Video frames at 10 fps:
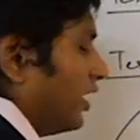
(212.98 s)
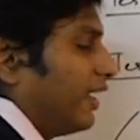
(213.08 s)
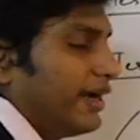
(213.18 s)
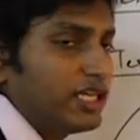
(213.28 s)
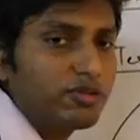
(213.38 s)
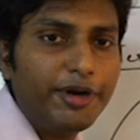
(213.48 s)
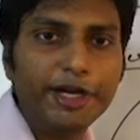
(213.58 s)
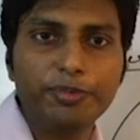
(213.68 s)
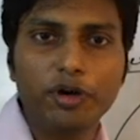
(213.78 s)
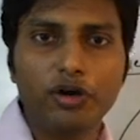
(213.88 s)
it is made
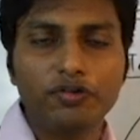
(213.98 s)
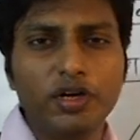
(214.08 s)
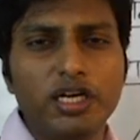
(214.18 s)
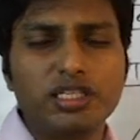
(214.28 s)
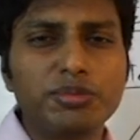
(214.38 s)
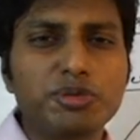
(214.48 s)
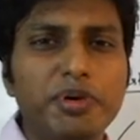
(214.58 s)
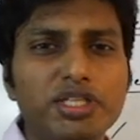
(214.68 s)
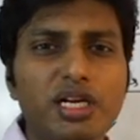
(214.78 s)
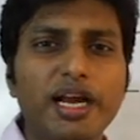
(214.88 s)
up of some
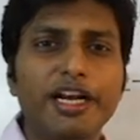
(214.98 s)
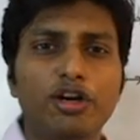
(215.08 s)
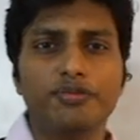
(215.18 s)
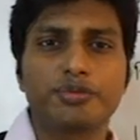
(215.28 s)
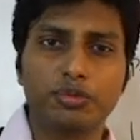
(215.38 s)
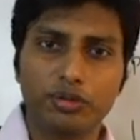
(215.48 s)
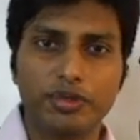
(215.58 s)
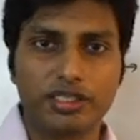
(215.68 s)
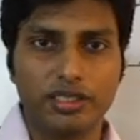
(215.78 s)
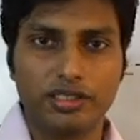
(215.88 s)
special kind of smooth
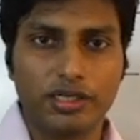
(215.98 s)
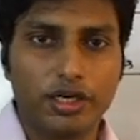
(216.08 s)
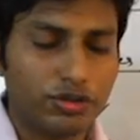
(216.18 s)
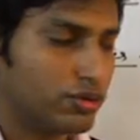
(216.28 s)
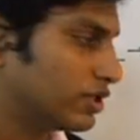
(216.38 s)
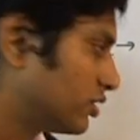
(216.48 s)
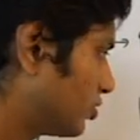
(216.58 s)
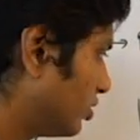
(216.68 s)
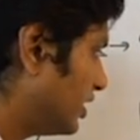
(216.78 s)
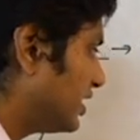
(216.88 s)
muscles, students.
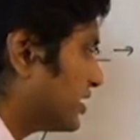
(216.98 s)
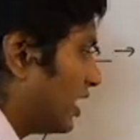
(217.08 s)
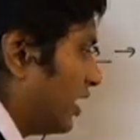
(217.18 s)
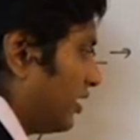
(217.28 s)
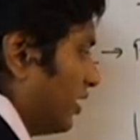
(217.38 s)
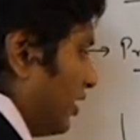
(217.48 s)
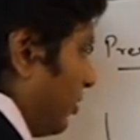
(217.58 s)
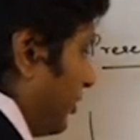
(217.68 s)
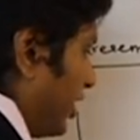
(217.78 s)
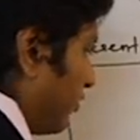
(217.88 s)
So these are
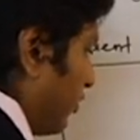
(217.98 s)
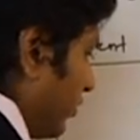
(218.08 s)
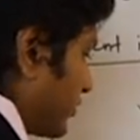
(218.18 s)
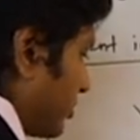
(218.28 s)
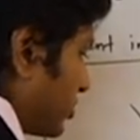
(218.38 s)
made up of some